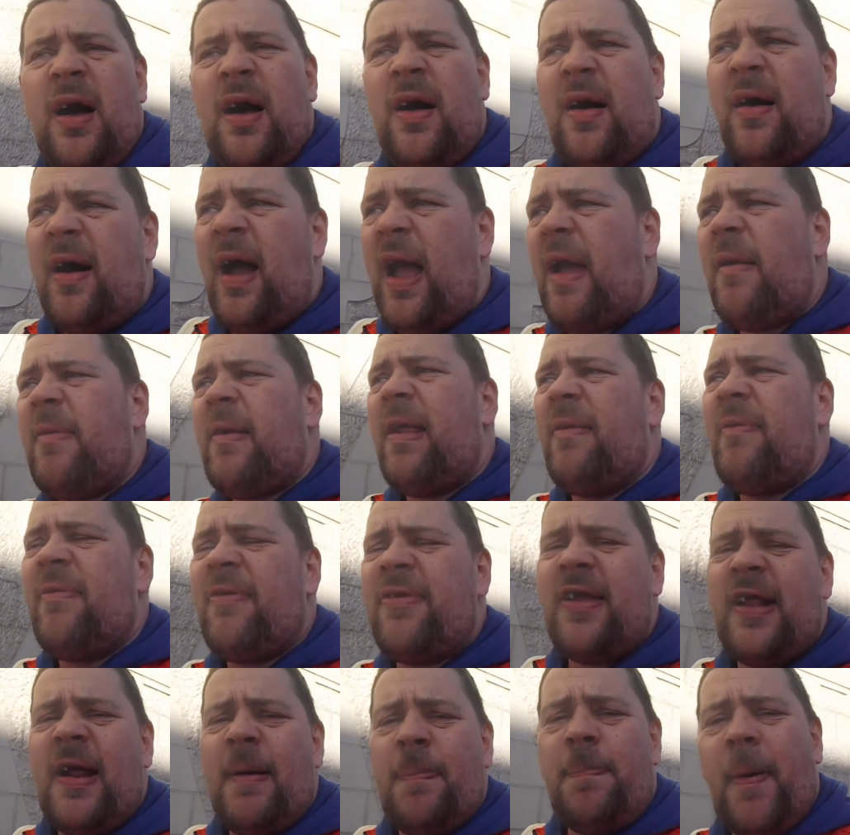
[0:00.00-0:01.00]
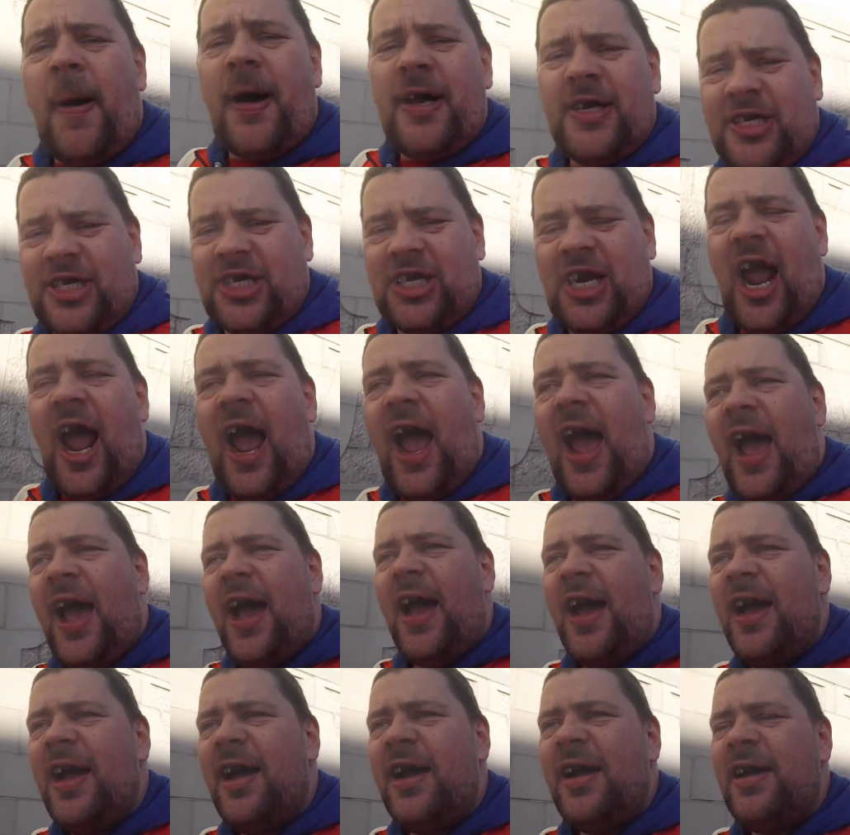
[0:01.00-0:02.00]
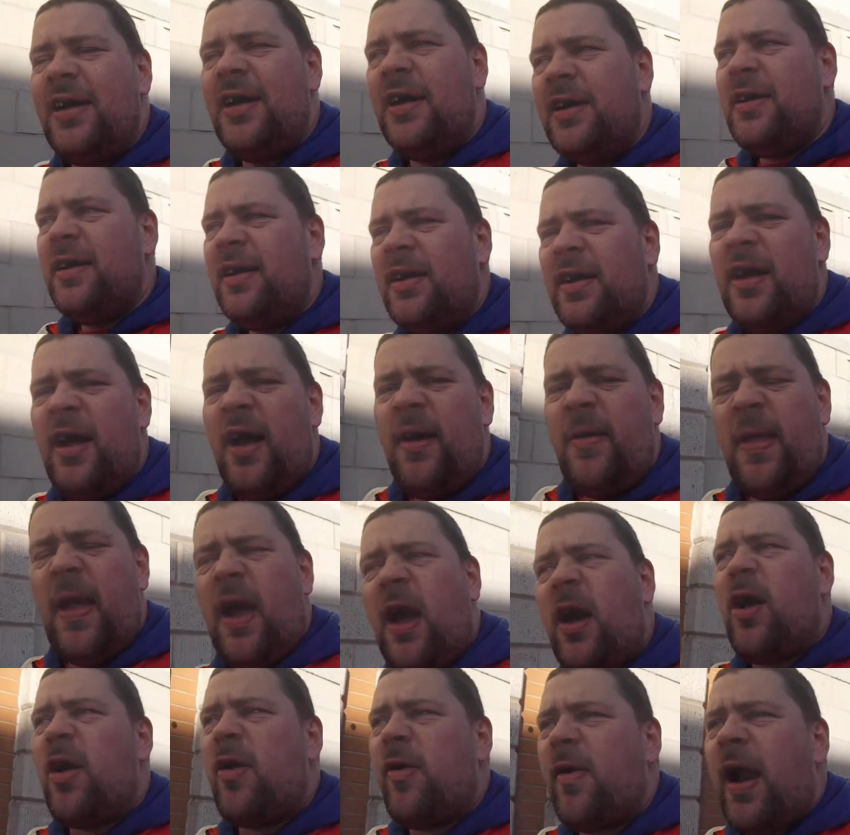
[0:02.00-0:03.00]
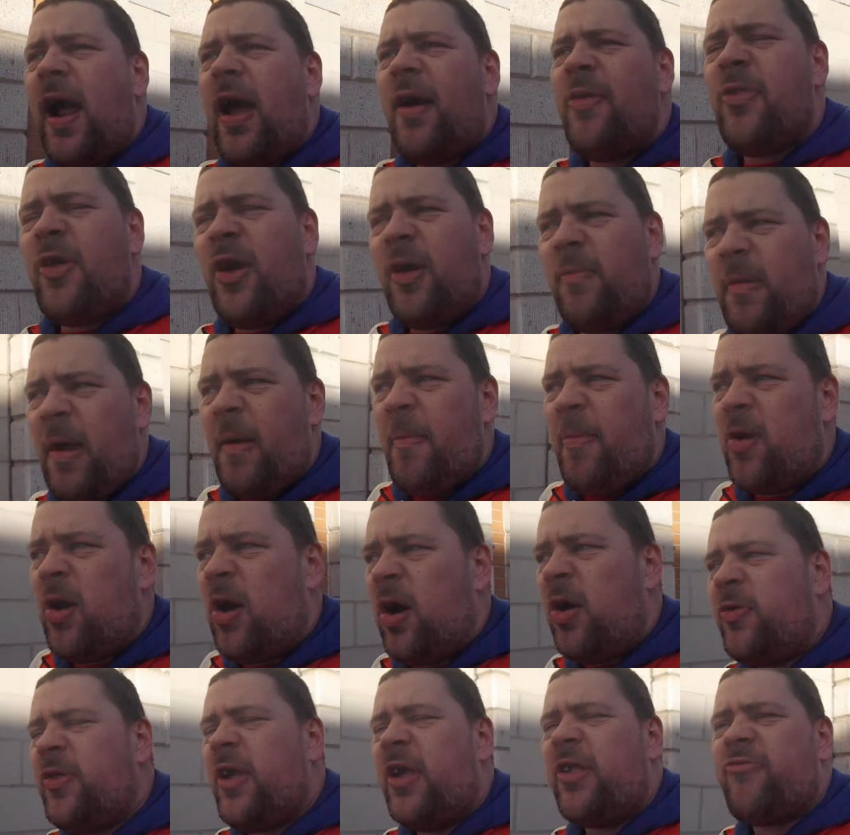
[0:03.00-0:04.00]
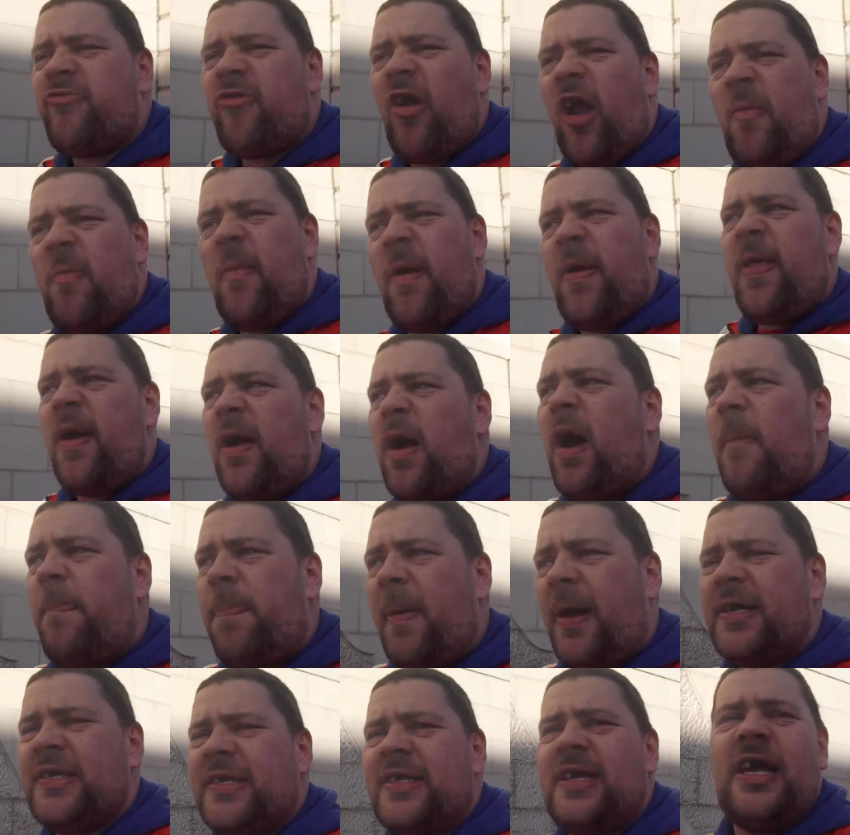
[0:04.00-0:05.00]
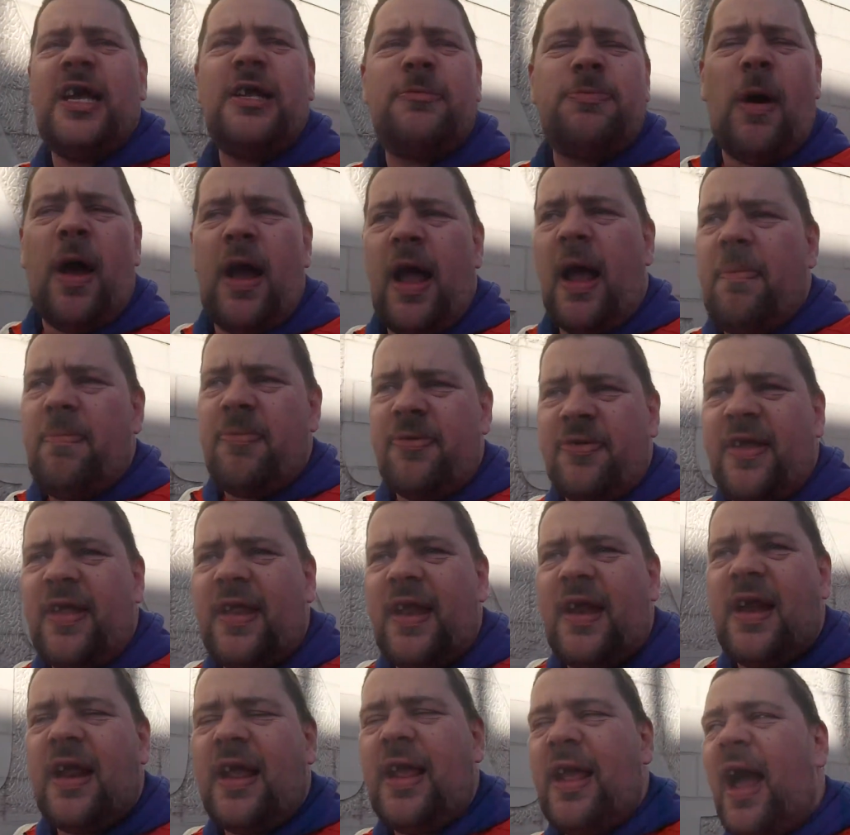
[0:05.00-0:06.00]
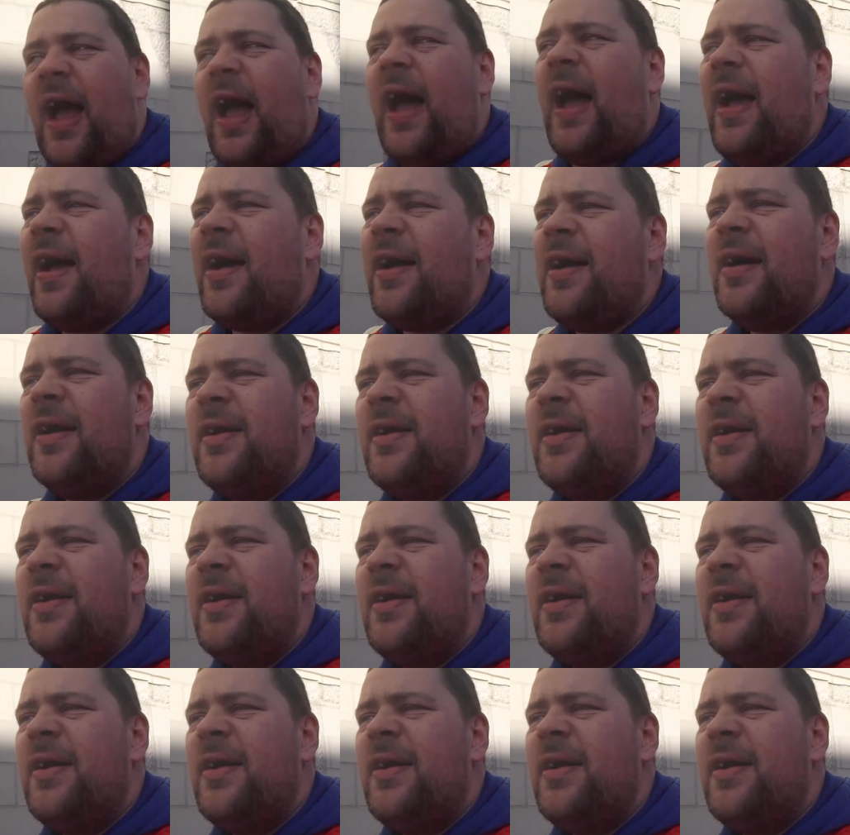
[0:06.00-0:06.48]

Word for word: I haven't even seen a bus yet. They are around though, mate. But not on this road, mate. There are buses, but I haven't seen any yet.